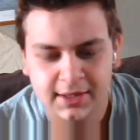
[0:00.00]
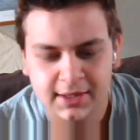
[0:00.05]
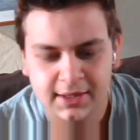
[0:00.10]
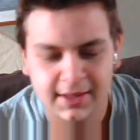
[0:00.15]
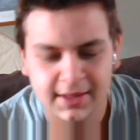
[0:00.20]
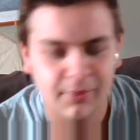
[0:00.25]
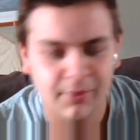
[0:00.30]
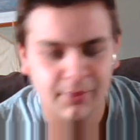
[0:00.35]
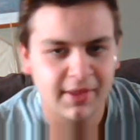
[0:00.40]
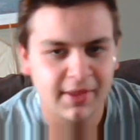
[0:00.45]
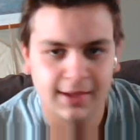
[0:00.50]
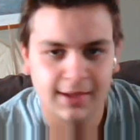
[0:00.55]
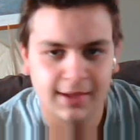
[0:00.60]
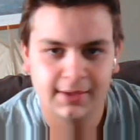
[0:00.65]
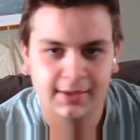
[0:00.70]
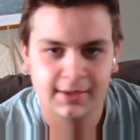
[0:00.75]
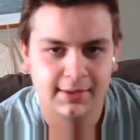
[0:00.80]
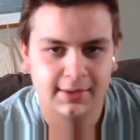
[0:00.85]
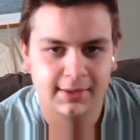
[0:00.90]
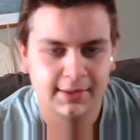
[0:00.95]
that was it.
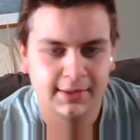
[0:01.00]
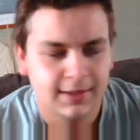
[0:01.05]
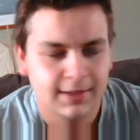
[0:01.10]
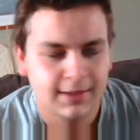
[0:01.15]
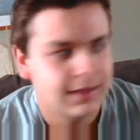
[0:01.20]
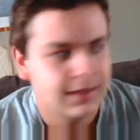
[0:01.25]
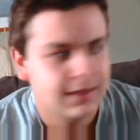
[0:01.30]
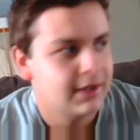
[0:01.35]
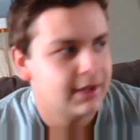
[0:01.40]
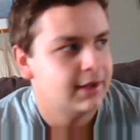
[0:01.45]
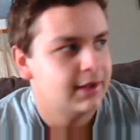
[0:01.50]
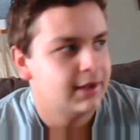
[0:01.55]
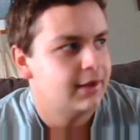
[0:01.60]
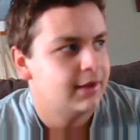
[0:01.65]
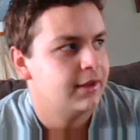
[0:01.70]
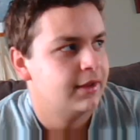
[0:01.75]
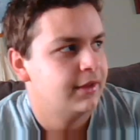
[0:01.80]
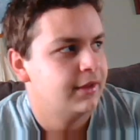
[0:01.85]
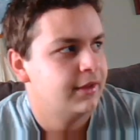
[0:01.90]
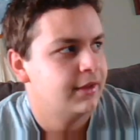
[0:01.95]

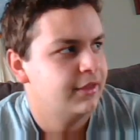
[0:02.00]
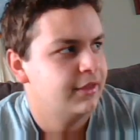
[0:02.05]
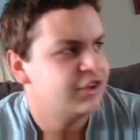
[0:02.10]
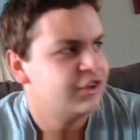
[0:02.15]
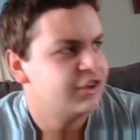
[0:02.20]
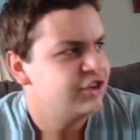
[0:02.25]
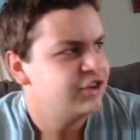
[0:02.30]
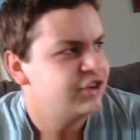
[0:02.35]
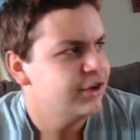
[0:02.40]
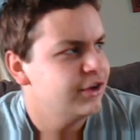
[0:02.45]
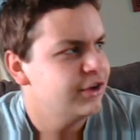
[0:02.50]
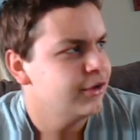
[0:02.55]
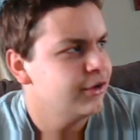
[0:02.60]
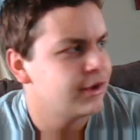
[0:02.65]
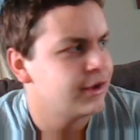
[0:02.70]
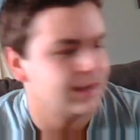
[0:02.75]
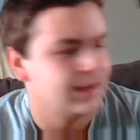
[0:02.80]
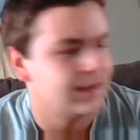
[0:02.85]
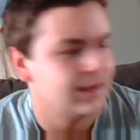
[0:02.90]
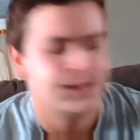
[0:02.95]
This
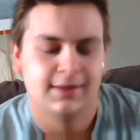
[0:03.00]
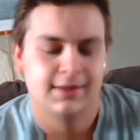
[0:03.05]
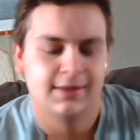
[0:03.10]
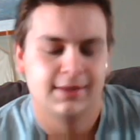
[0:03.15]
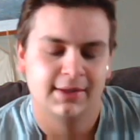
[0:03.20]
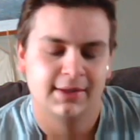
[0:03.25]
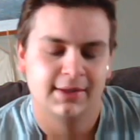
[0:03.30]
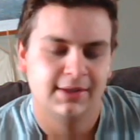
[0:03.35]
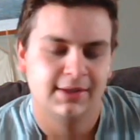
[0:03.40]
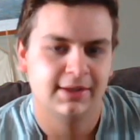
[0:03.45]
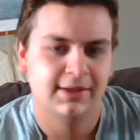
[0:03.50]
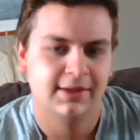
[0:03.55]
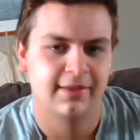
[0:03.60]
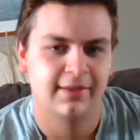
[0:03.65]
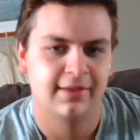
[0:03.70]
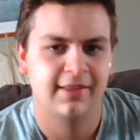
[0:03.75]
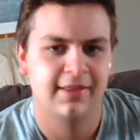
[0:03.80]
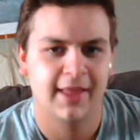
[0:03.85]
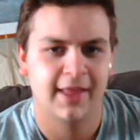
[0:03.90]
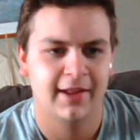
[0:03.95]
year, you
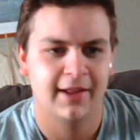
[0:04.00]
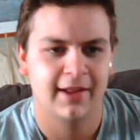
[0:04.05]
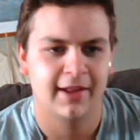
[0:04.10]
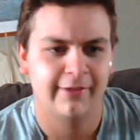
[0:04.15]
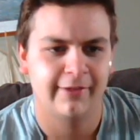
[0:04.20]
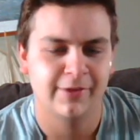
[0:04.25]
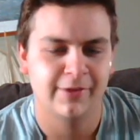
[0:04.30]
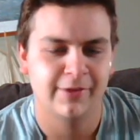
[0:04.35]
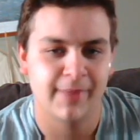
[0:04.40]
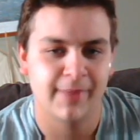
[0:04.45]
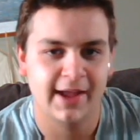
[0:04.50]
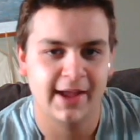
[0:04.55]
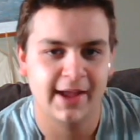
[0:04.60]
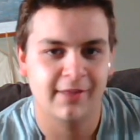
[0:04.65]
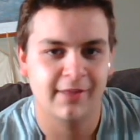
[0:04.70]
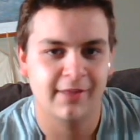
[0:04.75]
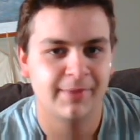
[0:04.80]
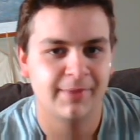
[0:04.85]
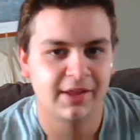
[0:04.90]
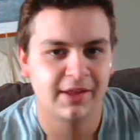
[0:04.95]
see that alley-oop
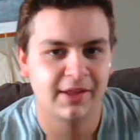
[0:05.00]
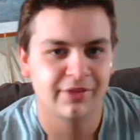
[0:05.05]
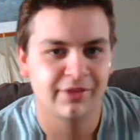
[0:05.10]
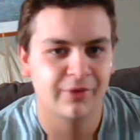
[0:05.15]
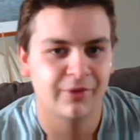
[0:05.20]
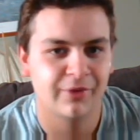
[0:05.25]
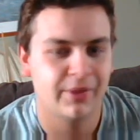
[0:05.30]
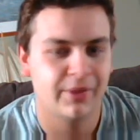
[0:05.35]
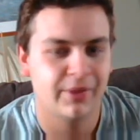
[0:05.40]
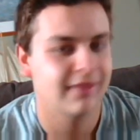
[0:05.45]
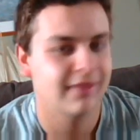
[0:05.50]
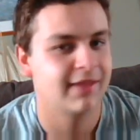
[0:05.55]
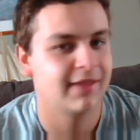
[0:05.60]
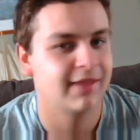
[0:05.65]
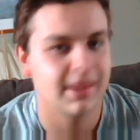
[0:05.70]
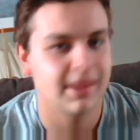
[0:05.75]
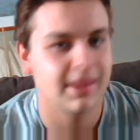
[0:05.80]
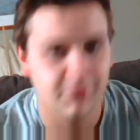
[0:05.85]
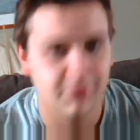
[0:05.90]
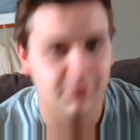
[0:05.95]
pass being thrown. That's
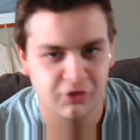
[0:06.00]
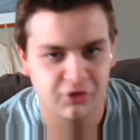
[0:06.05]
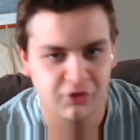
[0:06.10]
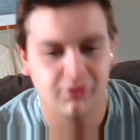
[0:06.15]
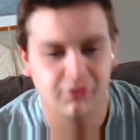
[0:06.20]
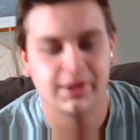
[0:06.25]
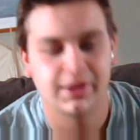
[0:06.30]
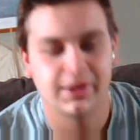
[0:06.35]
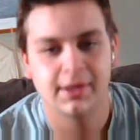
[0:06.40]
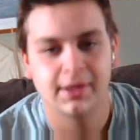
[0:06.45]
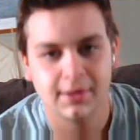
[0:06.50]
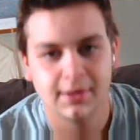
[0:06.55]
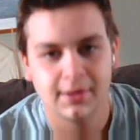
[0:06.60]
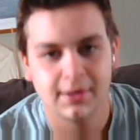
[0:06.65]
chemistry.